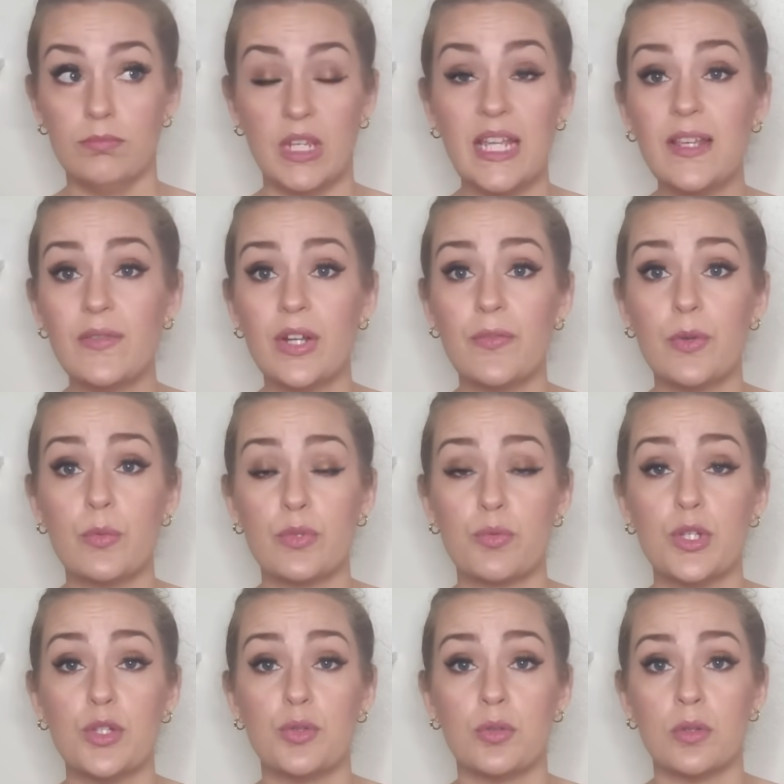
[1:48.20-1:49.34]
even if it was
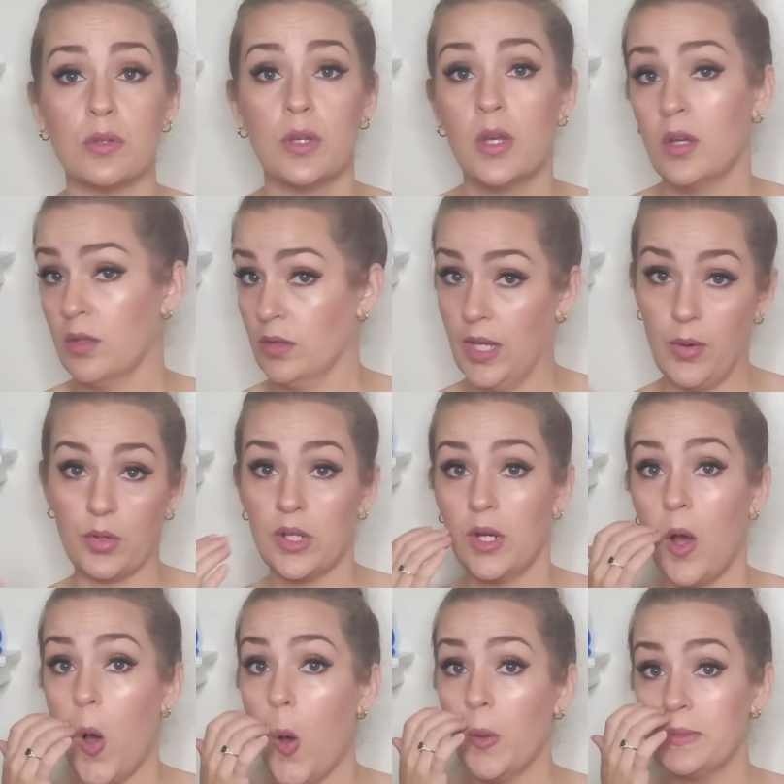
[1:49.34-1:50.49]
rude. They were going to
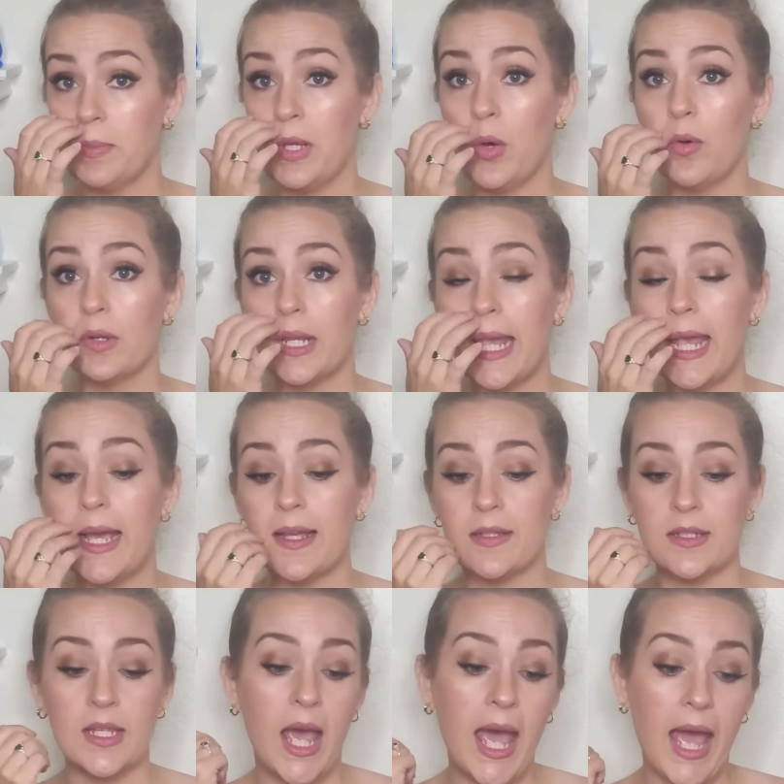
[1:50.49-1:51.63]
always be holding
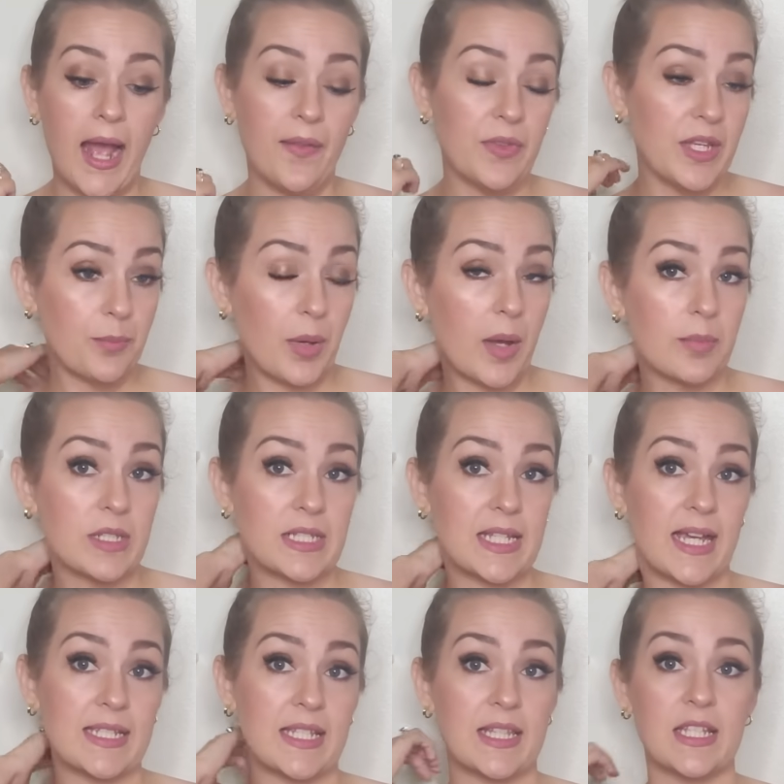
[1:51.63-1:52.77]
hands. And then
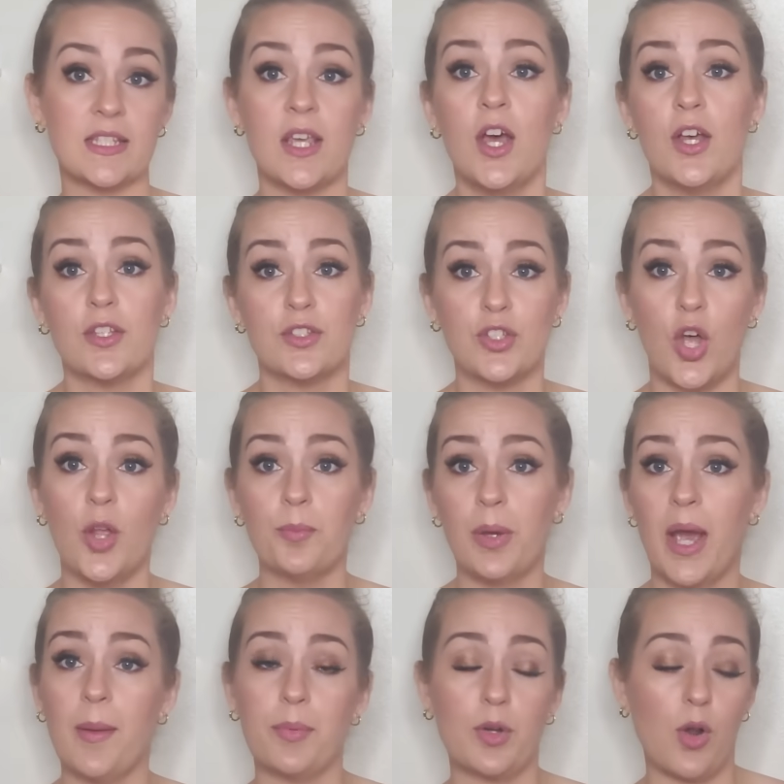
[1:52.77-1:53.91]
publicized this salt and
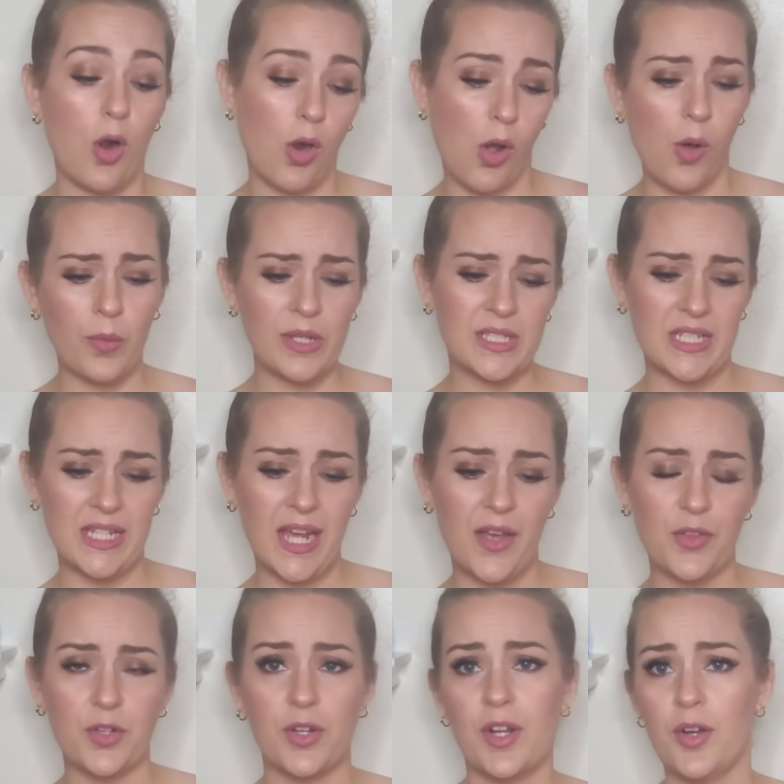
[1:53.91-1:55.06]
pepper are always
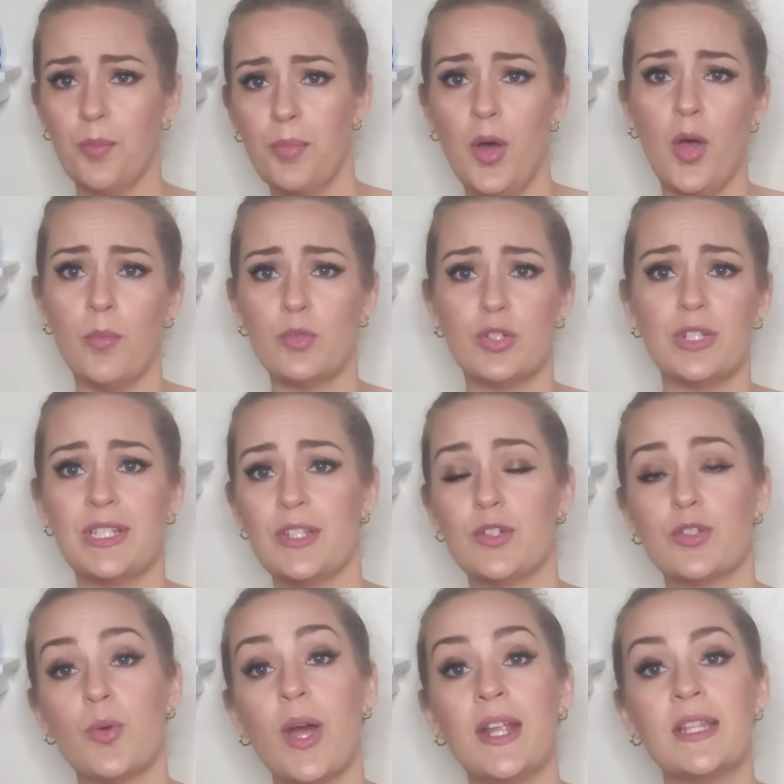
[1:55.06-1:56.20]
together and palm trees
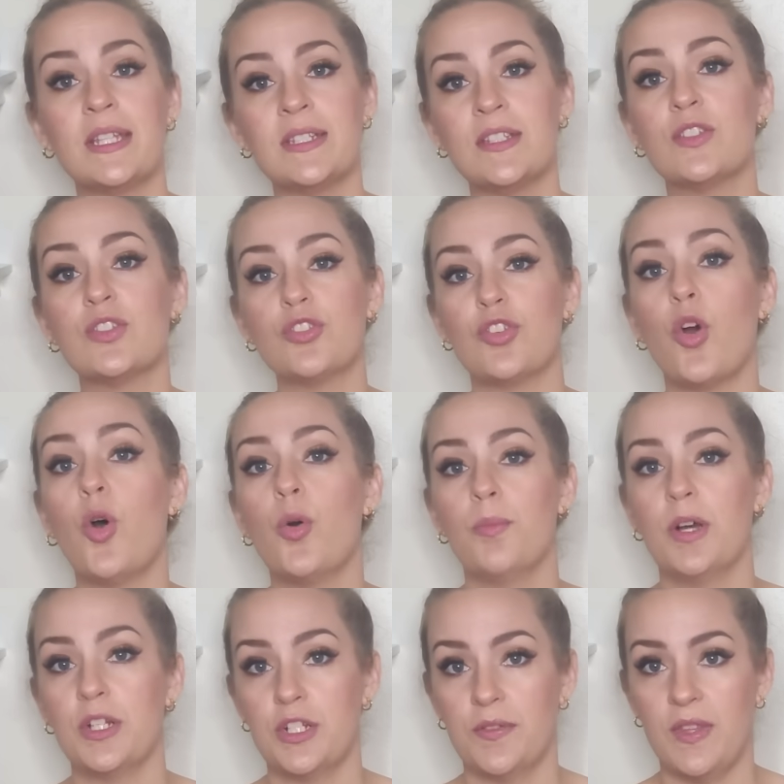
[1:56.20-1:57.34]
intertwined. They did so
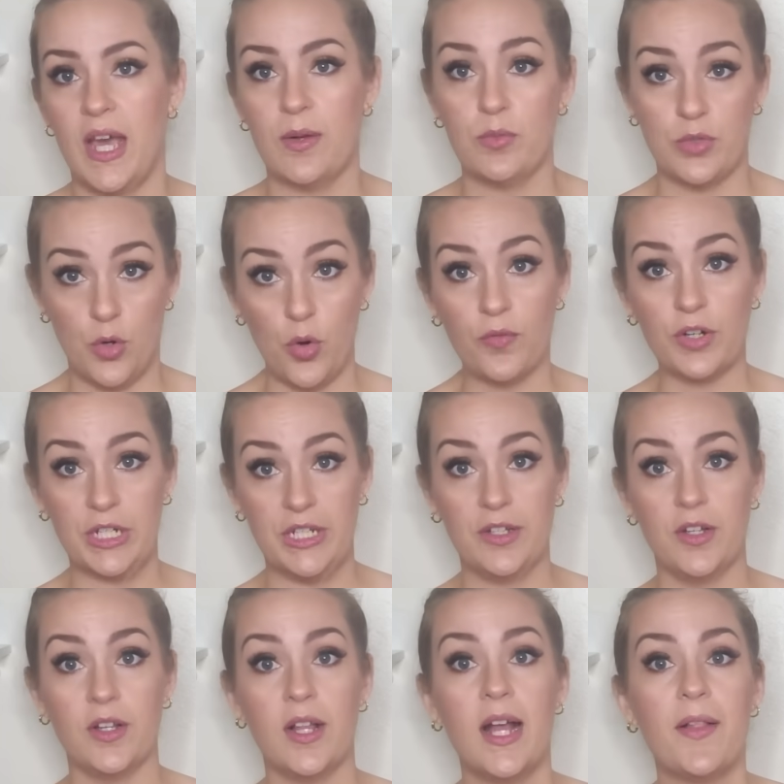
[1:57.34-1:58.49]
much of that. It was
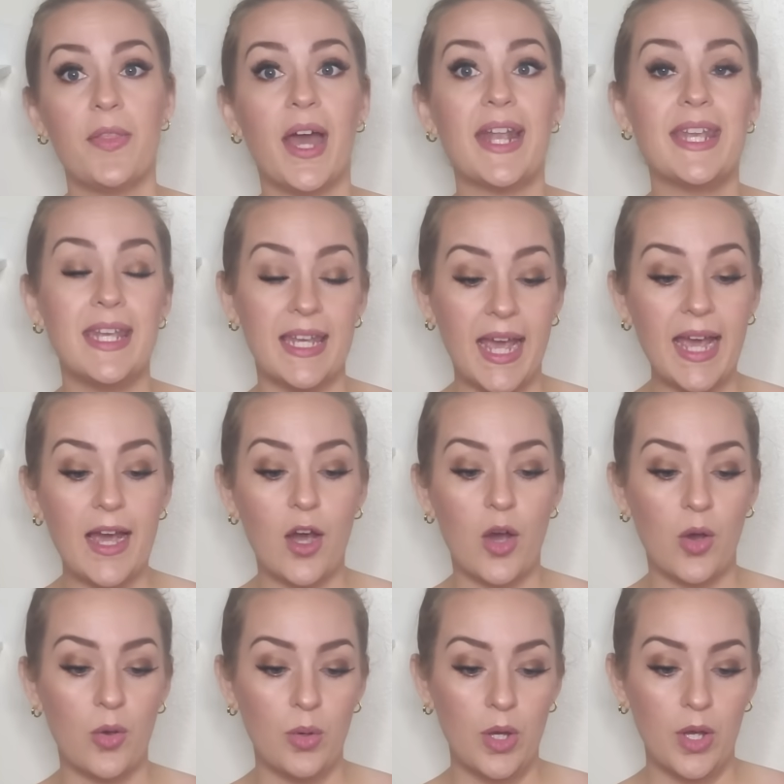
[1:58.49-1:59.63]
overkill that
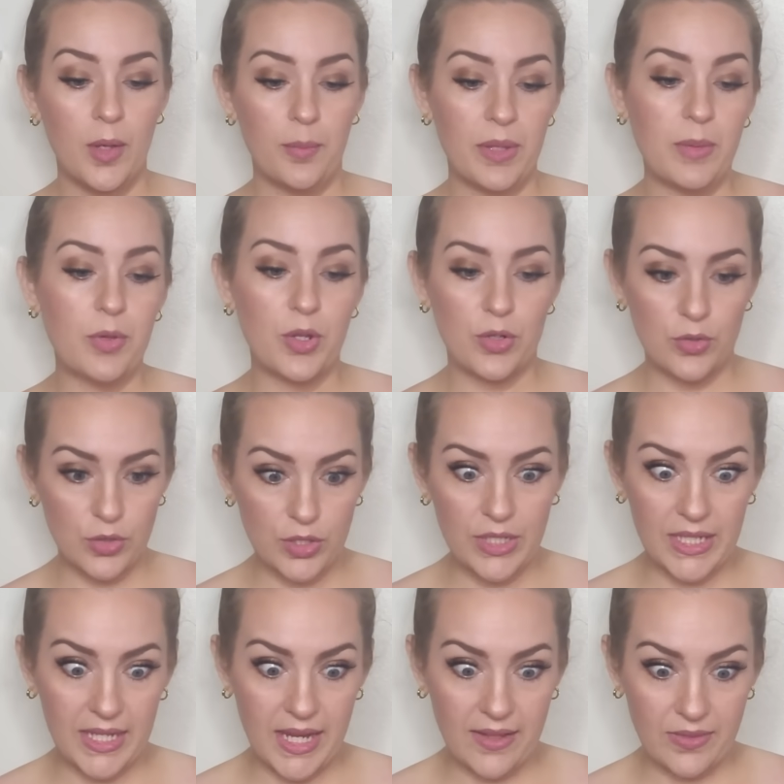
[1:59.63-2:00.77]
now people are
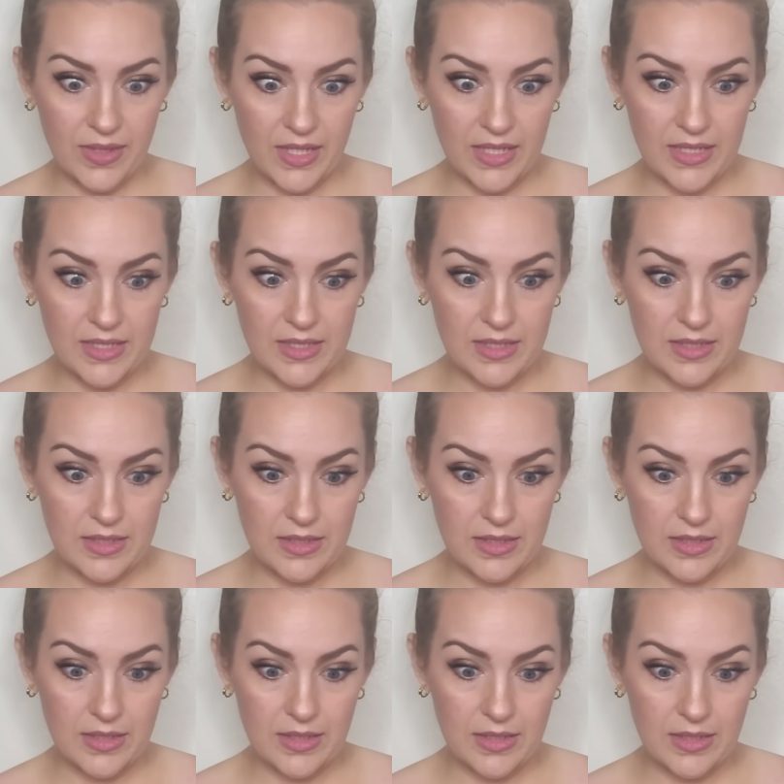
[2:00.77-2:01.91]
looking at this
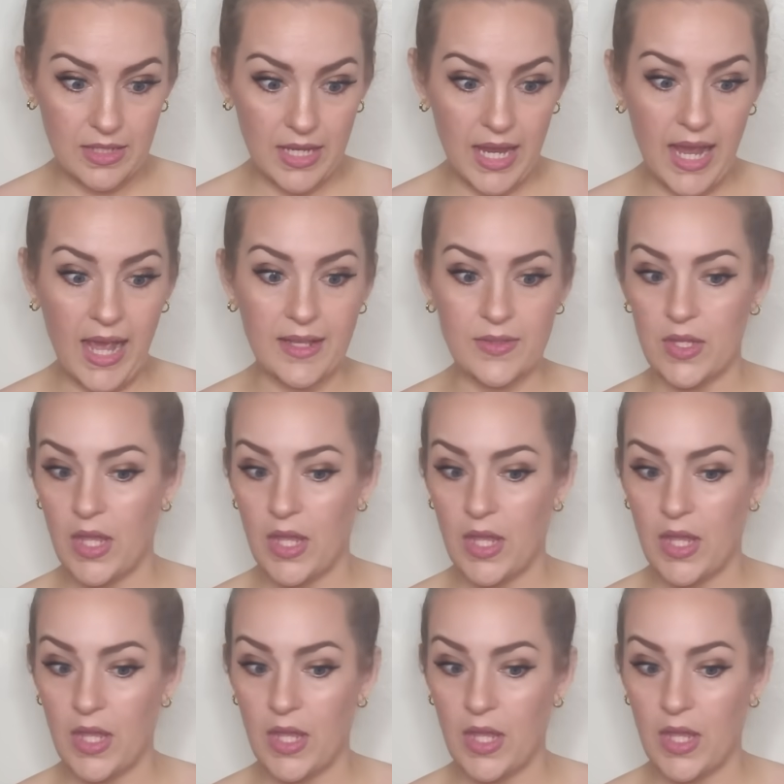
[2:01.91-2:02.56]
as